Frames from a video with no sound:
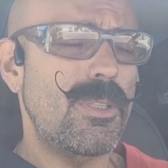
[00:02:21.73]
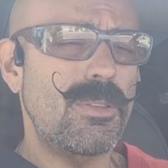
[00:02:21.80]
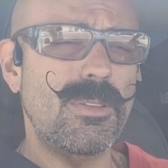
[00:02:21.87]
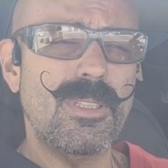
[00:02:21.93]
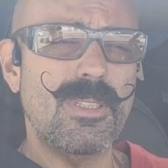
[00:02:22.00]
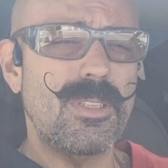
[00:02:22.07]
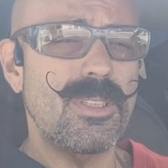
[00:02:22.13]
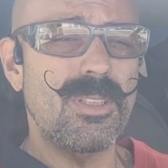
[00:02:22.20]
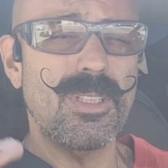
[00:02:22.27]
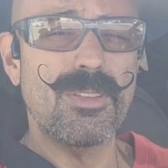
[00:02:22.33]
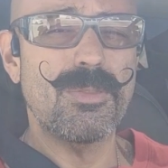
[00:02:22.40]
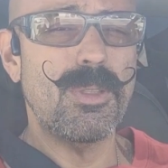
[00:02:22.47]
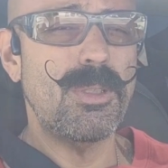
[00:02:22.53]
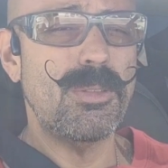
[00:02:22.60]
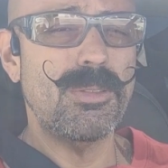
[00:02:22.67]
phone until this
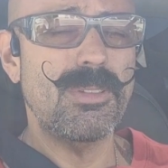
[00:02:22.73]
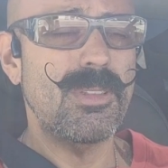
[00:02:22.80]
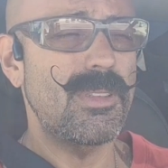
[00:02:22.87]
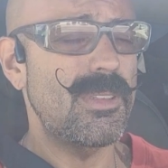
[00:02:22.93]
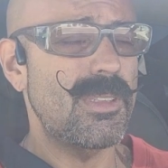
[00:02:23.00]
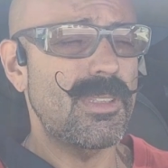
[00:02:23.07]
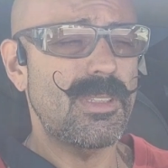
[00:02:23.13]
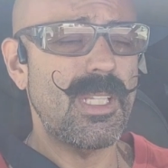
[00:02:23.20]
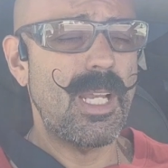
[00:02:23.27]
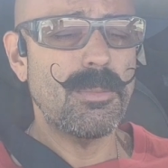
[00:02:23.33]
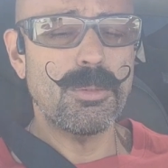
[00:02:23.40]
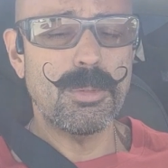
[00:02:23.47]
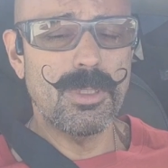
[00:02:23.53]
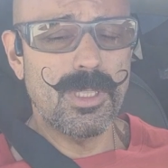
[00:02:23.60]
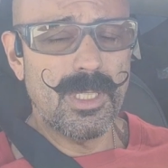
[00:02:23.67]
phone
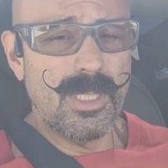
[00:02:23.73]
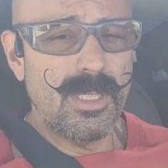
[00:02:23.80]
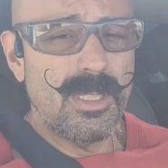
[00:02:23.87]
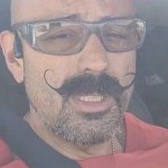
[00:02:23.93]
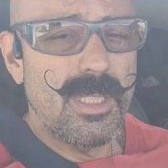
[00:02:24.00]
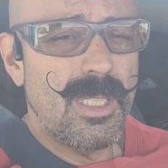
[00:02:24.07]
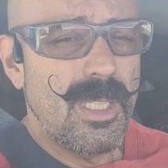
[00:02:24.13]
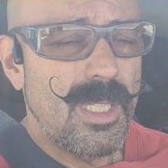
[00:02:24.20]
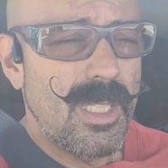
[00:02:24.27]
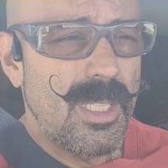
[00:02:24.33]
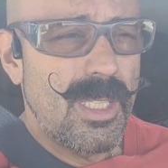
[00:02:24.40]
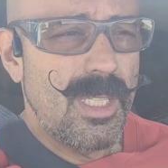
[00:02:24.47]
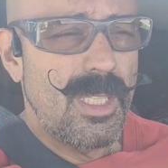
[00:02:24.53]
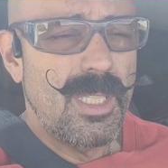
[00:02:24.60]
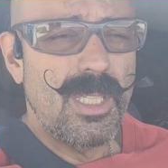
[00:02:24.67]
stops working.
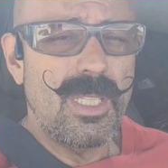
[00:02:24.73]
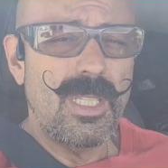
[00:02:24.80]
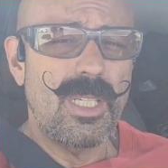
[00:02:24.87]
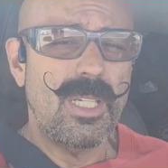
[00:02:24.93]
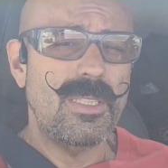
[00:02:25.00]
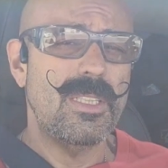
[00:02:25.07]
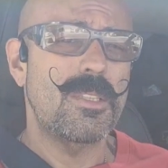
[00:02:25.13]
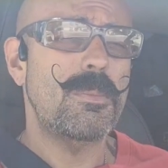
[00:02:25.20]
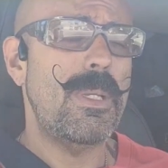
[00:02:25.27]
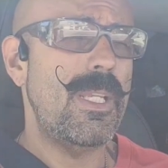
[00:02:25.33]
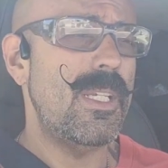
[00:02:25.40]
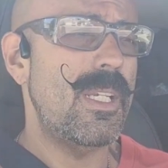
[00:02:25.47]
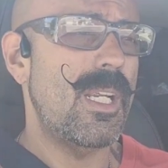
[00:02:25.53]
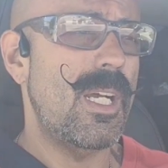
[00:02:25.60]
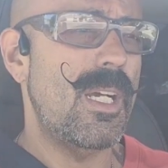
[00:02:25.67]
I just
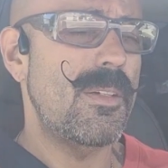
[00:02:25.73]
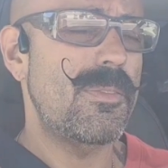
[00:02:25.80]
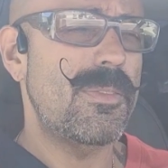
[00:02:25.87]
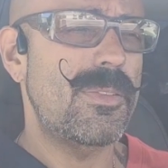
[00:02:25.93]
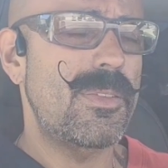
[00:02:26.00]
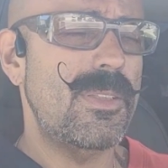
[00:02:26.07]
paid it off.